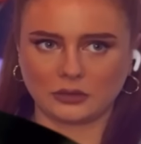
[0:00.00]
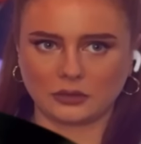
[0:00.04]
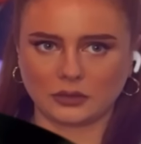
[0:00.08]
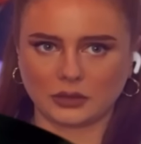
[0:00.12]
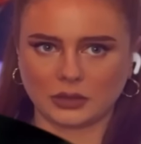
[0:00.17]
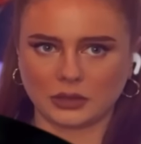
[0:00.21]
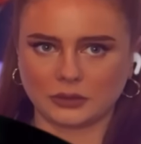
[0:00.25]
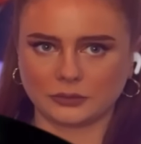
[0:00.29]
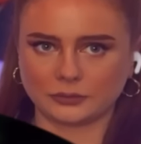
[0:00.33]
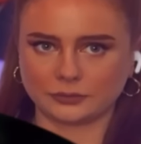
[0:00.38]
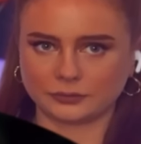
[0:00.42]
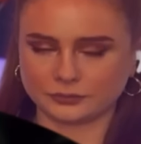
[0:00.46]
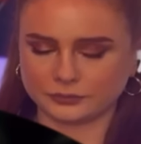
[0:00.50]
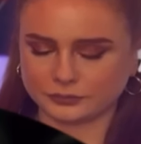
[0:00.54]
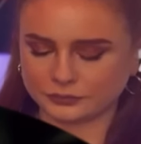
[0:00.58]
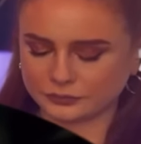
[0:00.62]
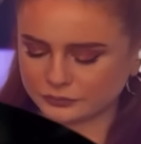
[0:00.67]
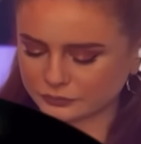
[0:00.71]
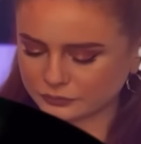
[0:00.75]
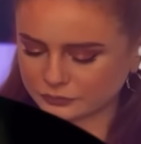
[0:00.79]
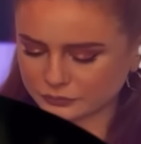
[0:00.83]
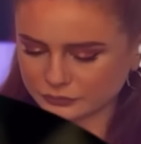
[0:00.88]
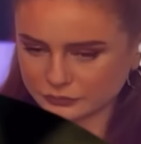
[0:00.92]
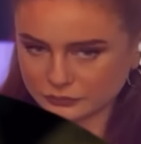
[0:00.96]

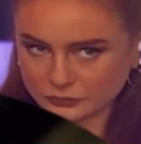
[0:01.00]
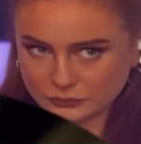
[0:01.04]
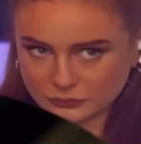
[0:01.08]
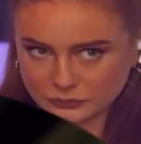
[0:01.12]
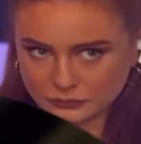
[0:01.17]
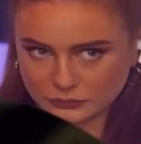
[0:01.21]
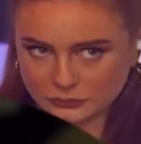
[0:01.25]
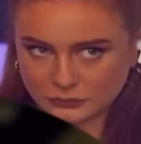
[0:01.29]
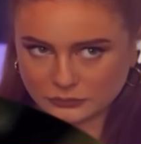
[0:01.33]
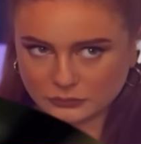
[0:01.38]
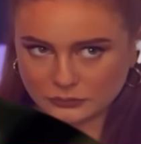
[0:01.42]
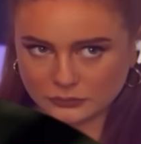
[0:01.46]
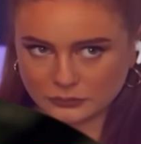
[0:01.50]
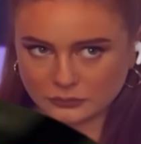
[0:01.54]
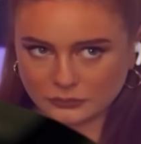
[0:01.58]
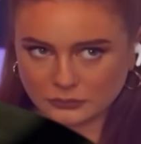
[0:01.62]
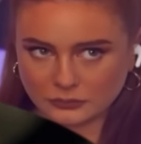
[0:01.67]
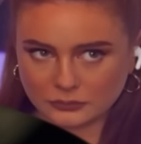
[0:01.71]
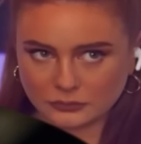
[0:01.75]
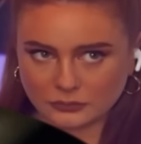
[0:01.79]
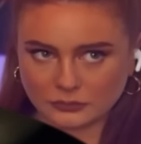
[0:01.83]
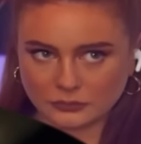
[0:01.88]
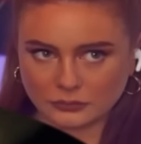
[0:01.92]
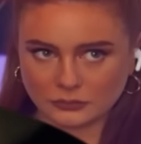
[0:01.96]

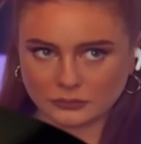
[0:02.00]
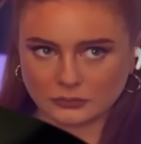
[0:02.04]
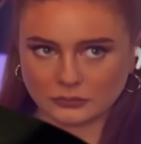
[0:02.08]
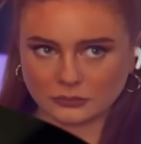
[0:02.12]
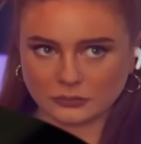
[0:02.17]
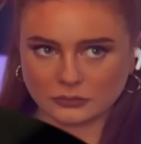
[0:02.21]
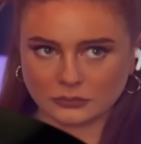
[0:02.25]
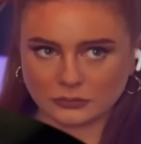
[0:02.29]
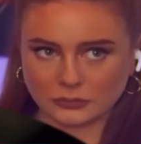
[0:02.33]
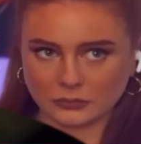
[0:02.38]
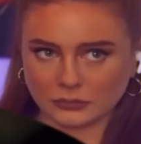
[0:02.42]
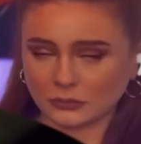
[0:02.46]
(silent)